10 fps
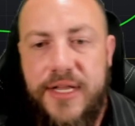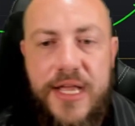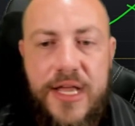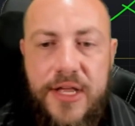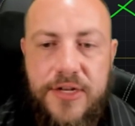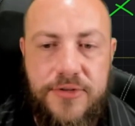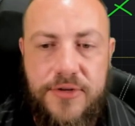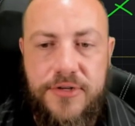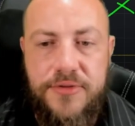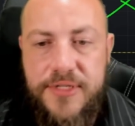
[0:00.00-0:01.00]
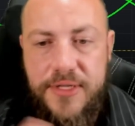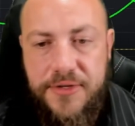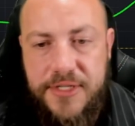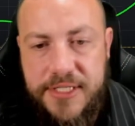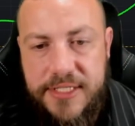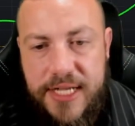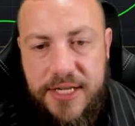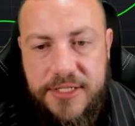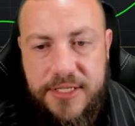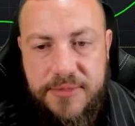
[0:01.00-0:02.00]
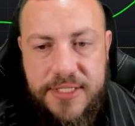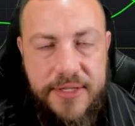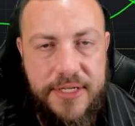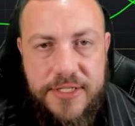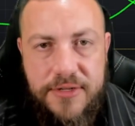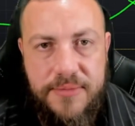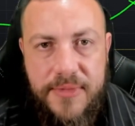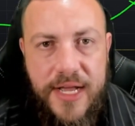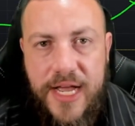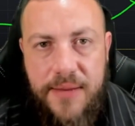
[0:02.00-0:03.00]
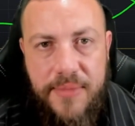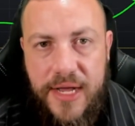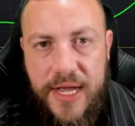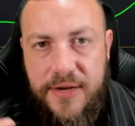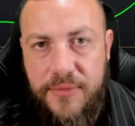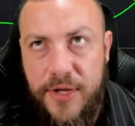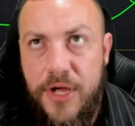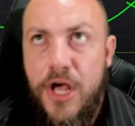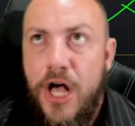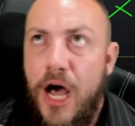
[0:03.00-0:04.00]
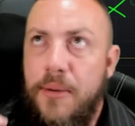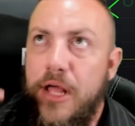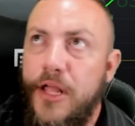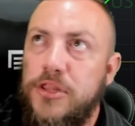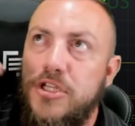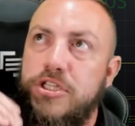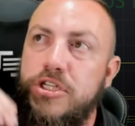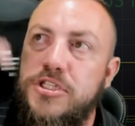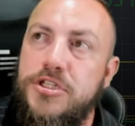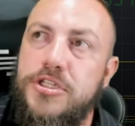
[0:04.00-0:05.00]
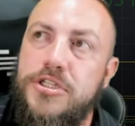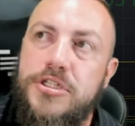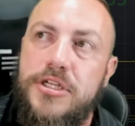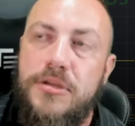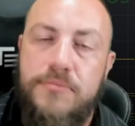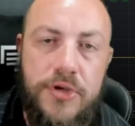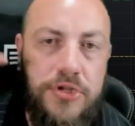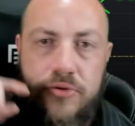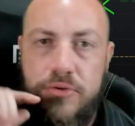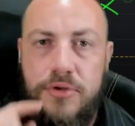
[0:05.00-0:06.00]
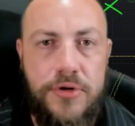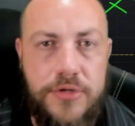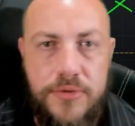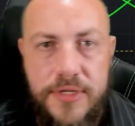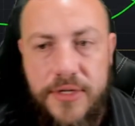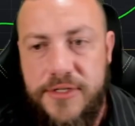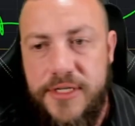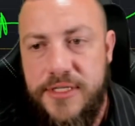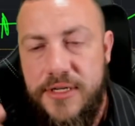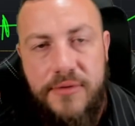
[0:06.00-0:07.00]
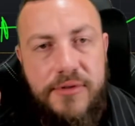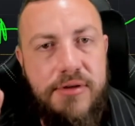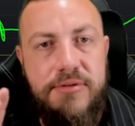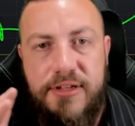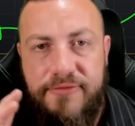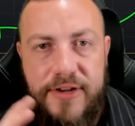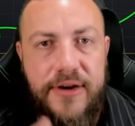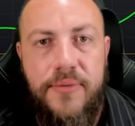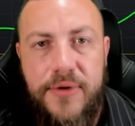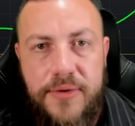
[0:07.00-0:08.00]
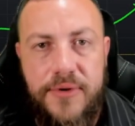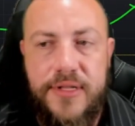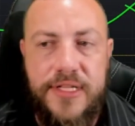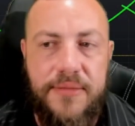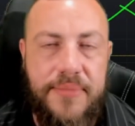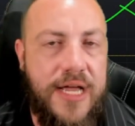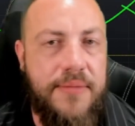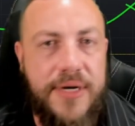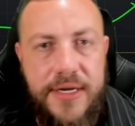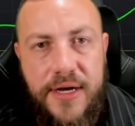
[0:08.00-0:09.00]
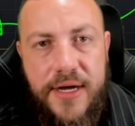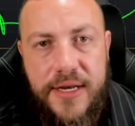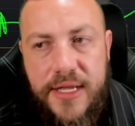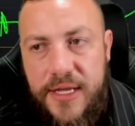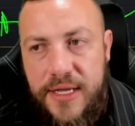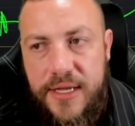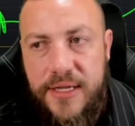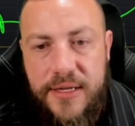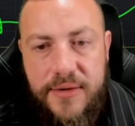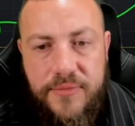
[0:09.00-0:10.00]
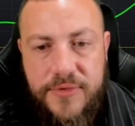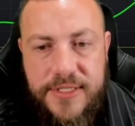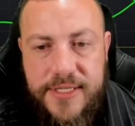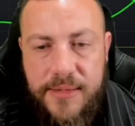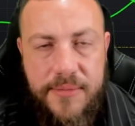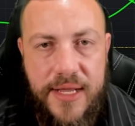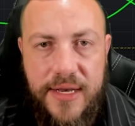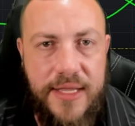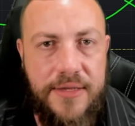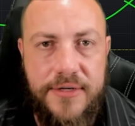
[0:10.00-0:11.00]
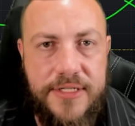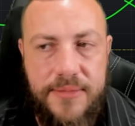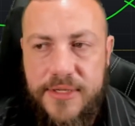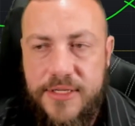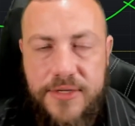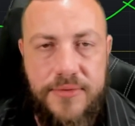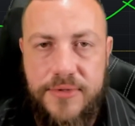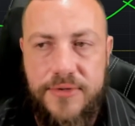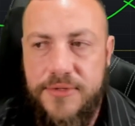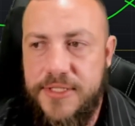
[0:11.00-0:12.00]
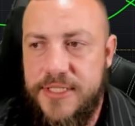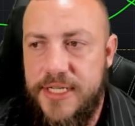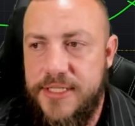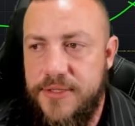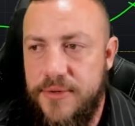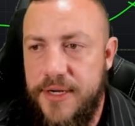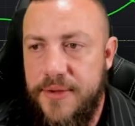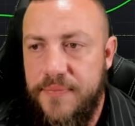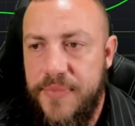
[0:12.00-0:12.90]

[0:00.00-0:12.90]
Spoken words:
it. Do your due diligence. It's not just some silly excuse I'm going to hide behind. Like, oh, I like this. But you do your due diligence. No, you just figure out what you want to click the buy button on and tell me about it later. Tell me a cool success story.